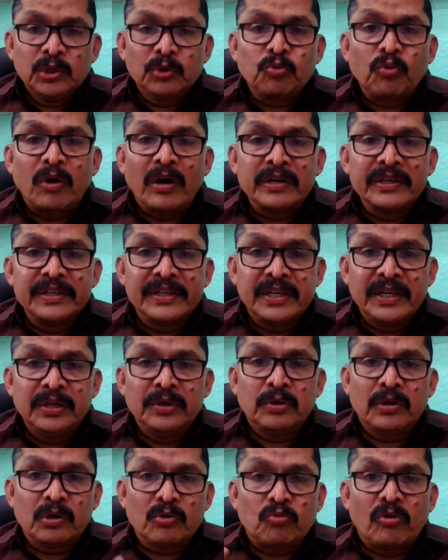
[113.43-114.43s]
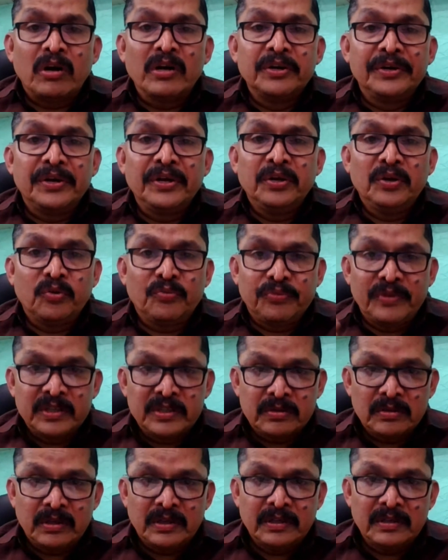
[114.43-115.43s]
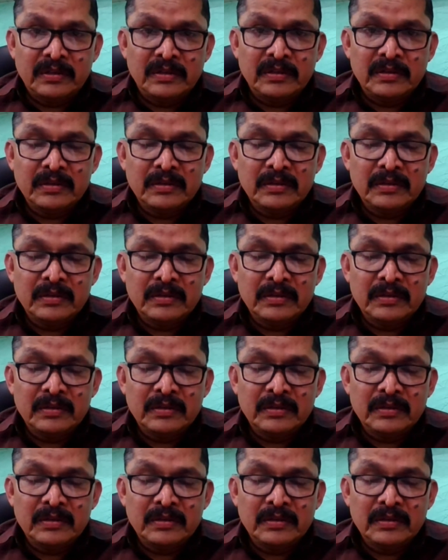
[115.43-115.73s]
quantity or quality of insulin,